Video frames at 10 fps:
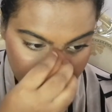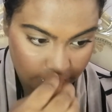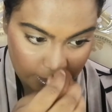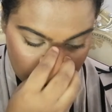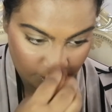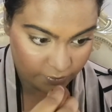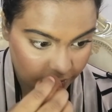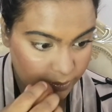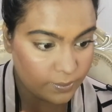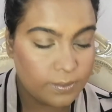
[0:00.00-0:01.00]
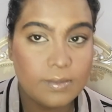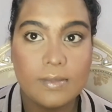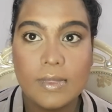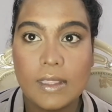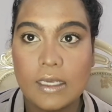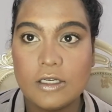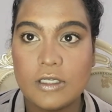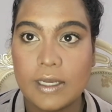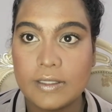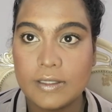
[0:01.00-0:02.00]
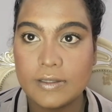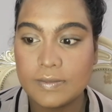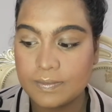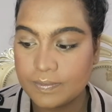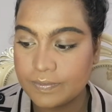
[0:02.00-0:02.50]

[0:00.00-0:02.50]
forget I ever tried this.